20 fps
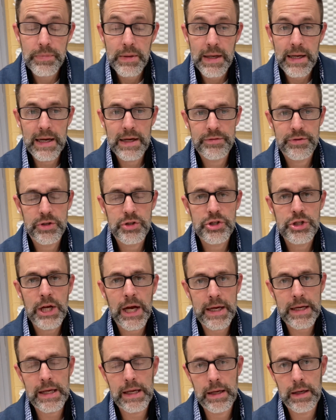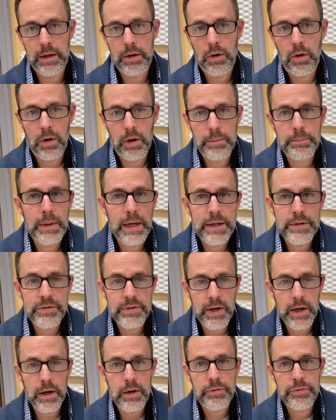as a check-in on
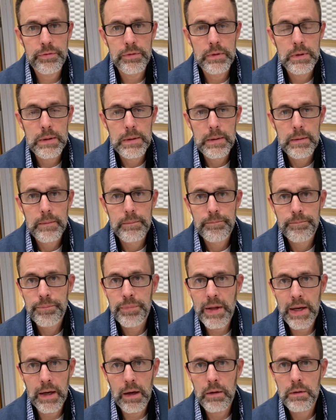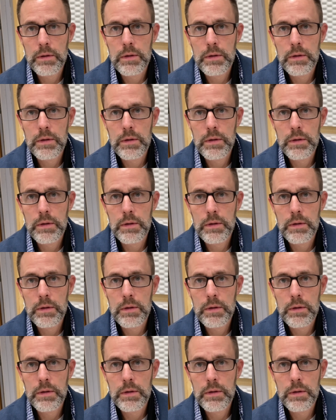myself. Now,